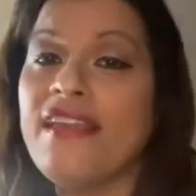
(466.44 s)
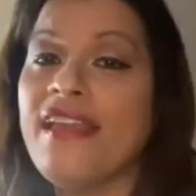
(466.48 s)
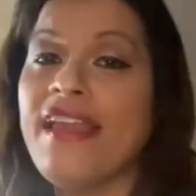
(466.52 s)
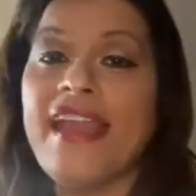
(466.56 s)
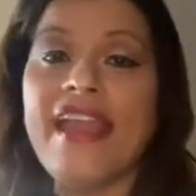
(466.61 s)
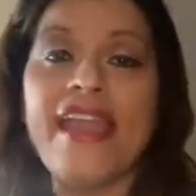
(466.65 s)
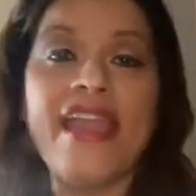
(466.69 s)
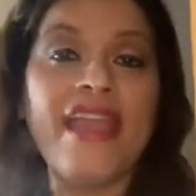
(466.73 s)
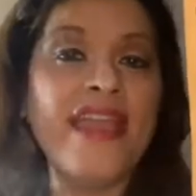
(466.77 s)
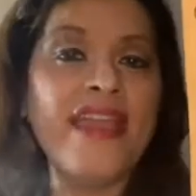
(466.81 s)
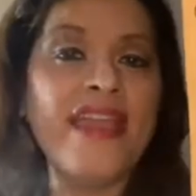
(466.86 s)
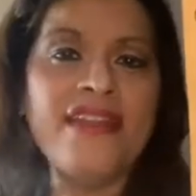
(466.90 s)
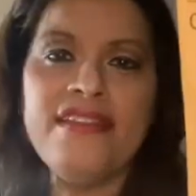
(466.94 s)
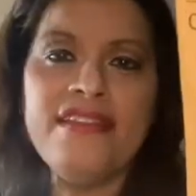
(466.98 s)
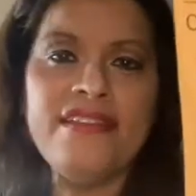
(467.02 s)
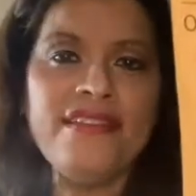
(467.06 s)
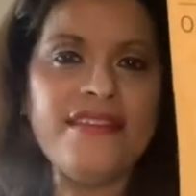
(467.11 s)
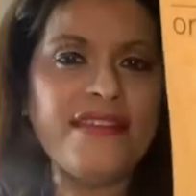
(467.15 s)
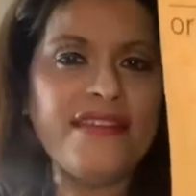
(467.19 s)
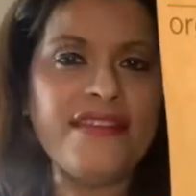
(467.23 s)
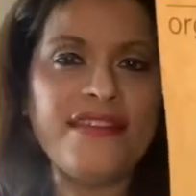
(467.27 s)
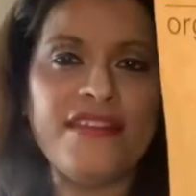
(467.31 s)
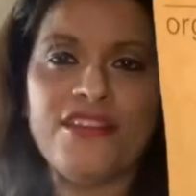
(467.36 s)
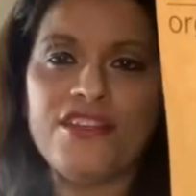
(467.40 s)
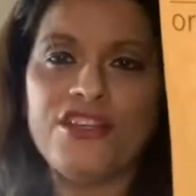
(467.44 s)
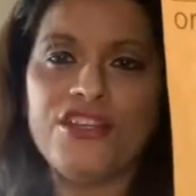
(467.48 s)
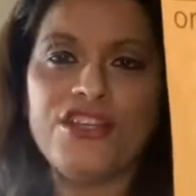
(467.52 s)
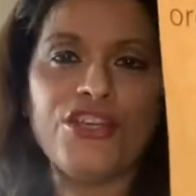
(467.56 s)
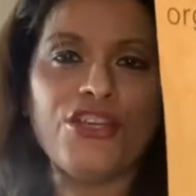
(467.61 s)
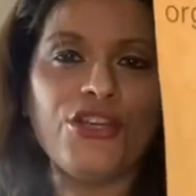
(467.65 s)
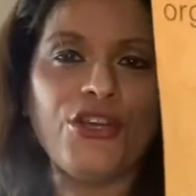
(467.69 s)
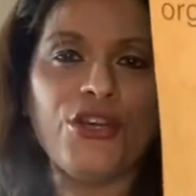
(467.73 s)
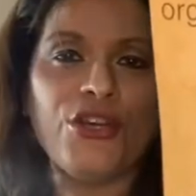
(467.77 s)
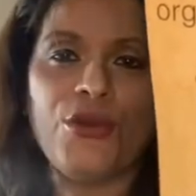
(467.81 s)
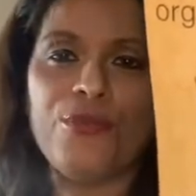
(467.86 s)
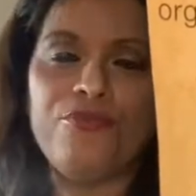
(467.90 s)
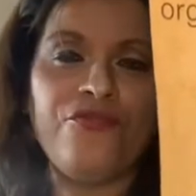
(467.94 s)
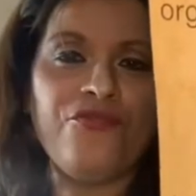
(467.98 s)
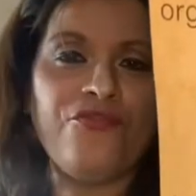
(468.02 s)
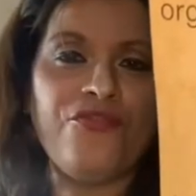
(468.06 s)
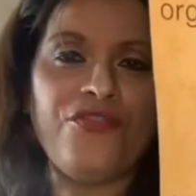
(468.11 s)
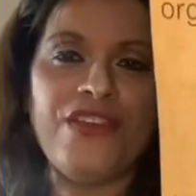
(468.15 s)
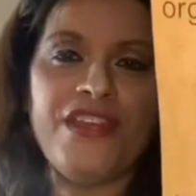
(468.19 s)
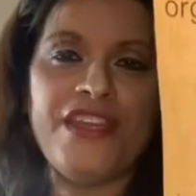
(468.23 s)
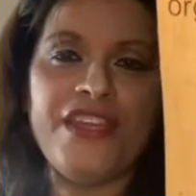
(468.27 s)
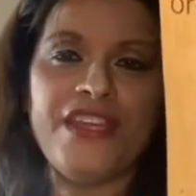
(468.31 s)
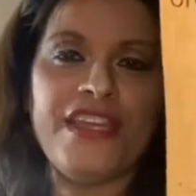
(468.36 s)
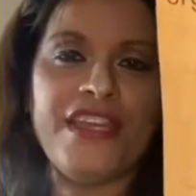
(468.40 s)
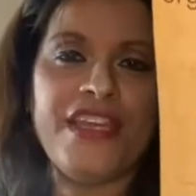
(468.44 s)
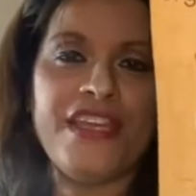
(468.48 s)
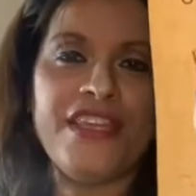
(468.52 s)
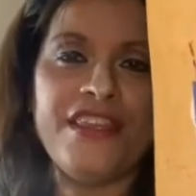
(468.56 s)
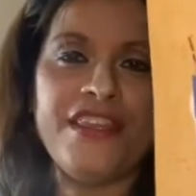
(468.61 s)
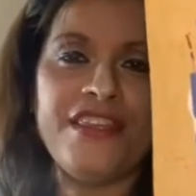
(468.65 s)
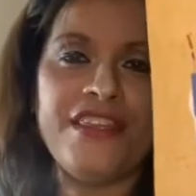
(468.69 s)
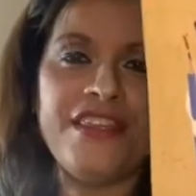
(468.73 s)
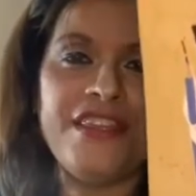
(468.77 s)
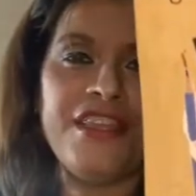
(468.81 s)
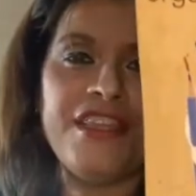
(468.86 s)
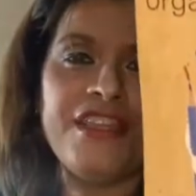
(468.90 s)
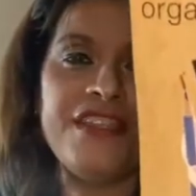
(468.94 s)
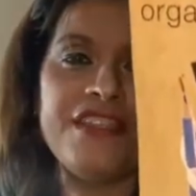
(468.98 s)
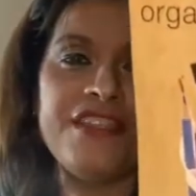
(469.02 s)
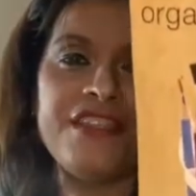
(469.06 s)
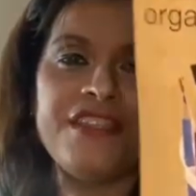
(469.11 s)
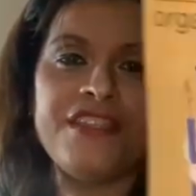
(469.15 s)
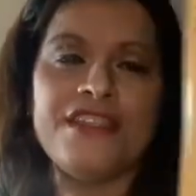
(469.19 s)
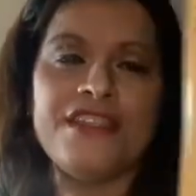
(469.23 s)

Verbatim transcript: anything can fit in this